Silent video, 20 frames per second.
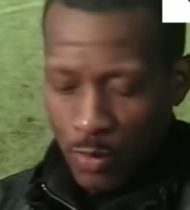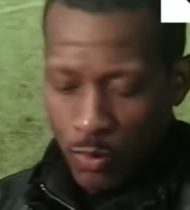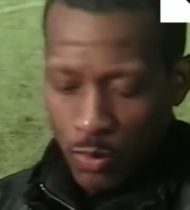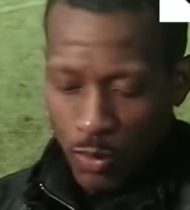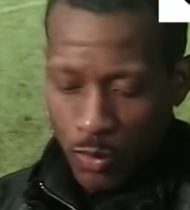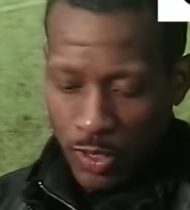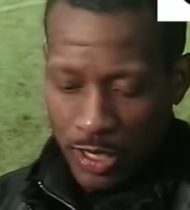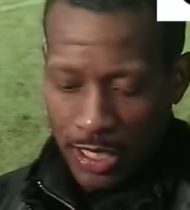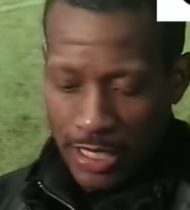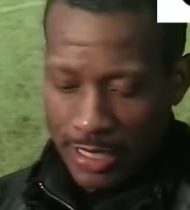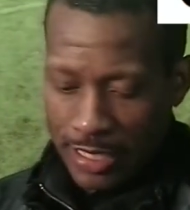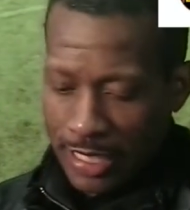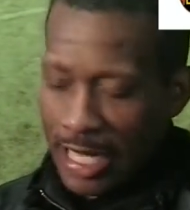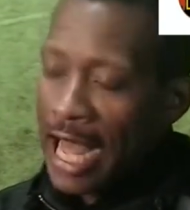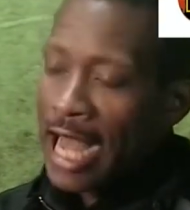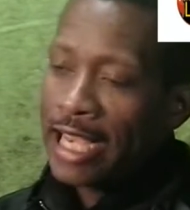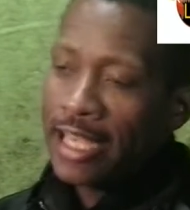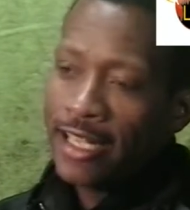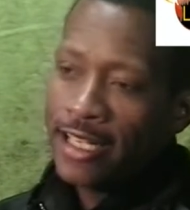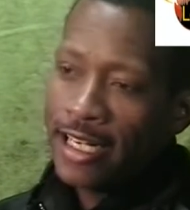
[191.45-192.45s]
Well, with this
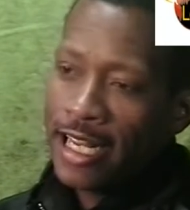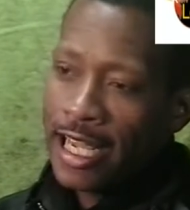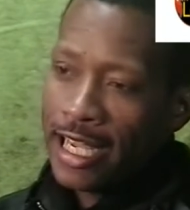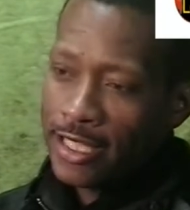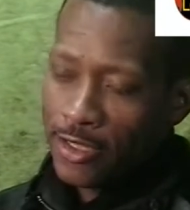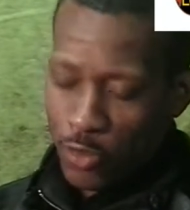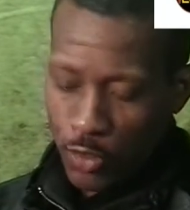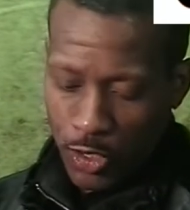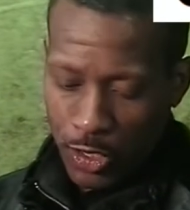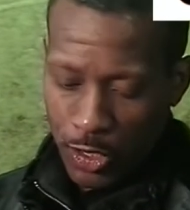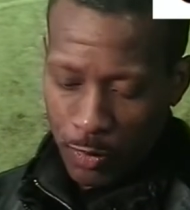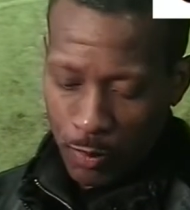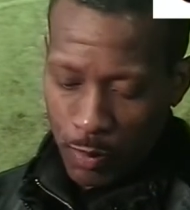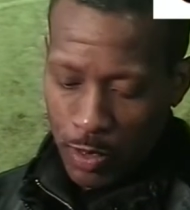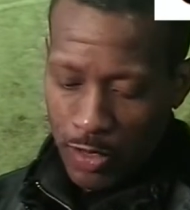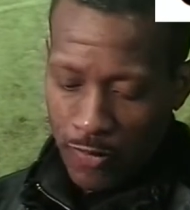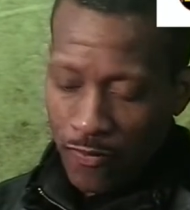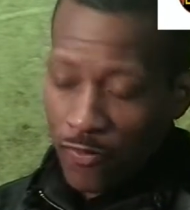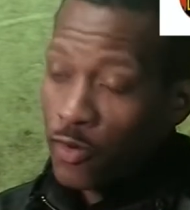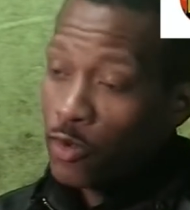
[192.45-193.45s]
locking dancer, you couldn't be
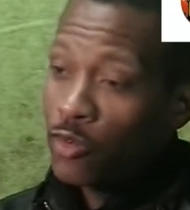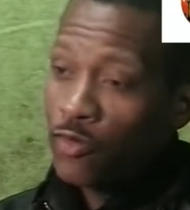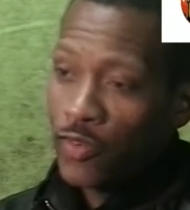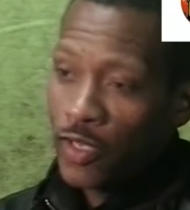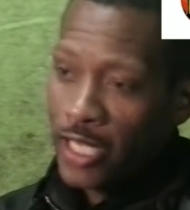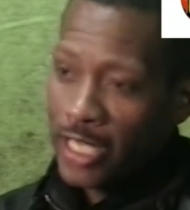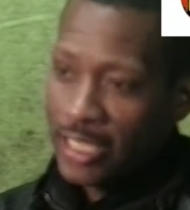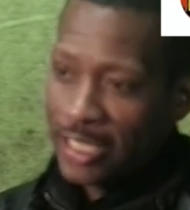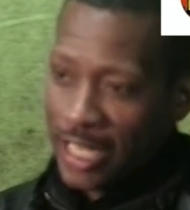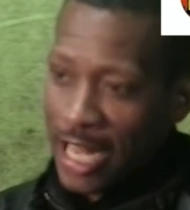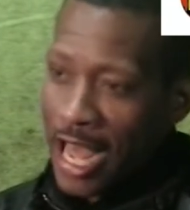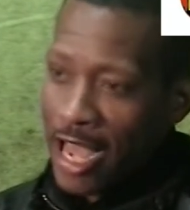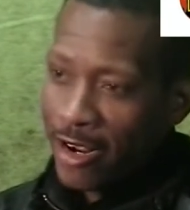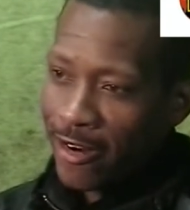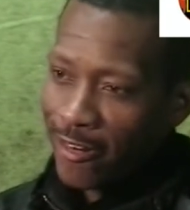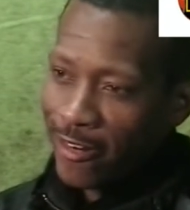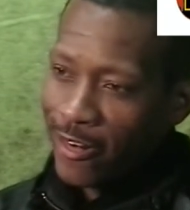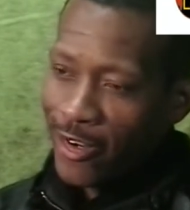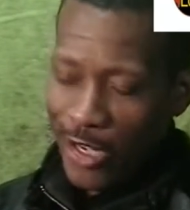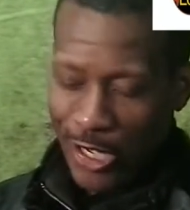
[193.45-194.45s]
a full-fledged
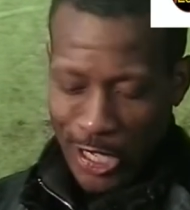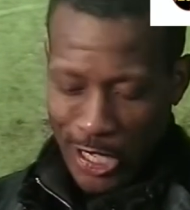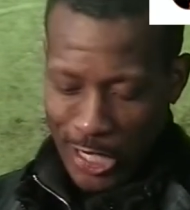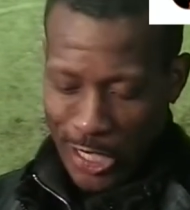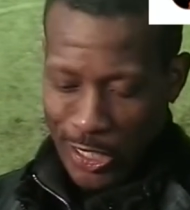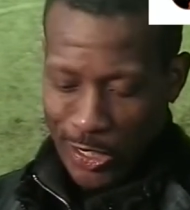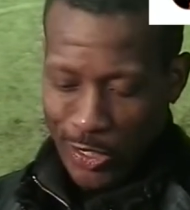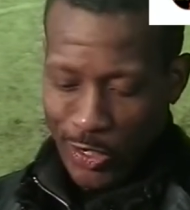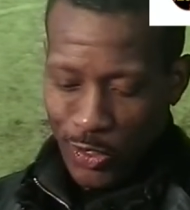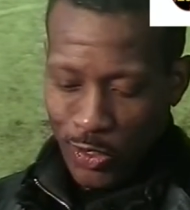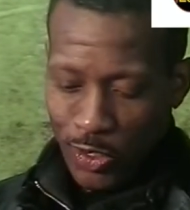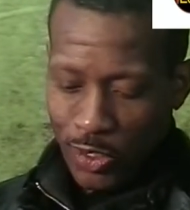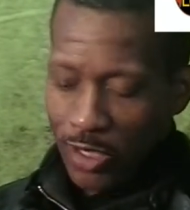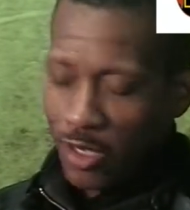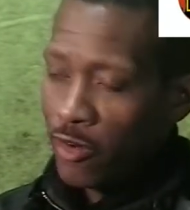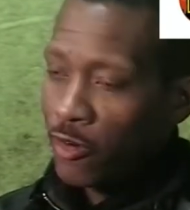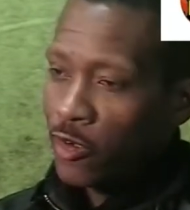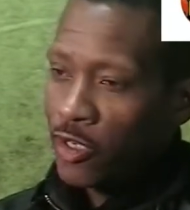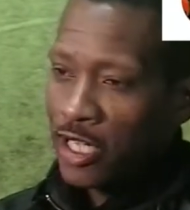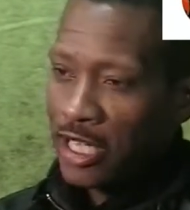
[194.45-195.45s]
locker until you
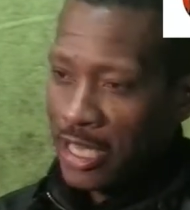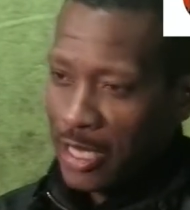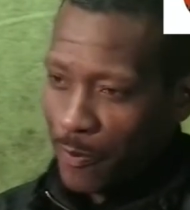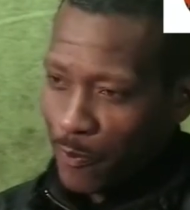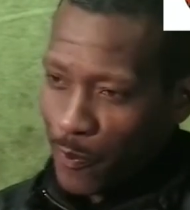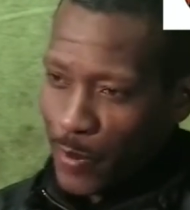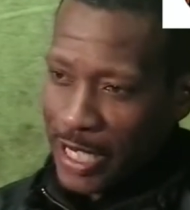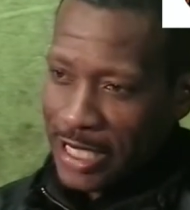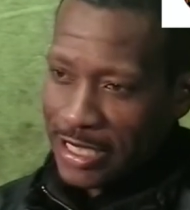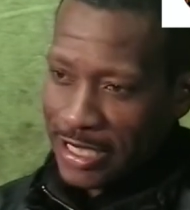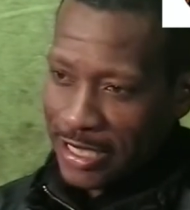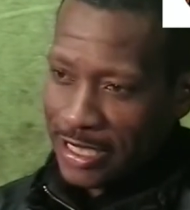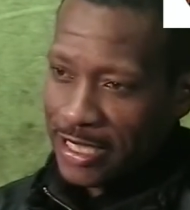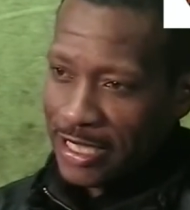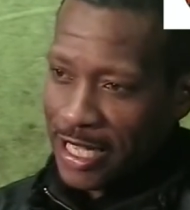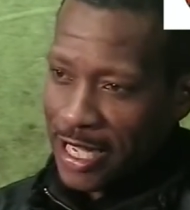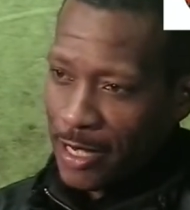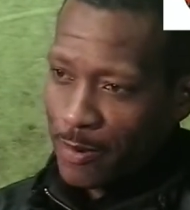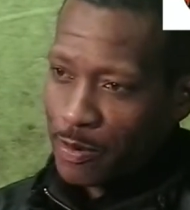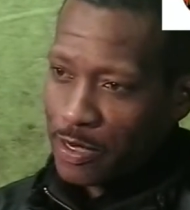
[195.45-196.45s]
learned the basic
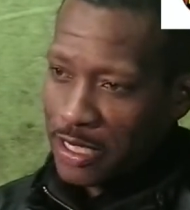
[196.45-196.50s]
steps.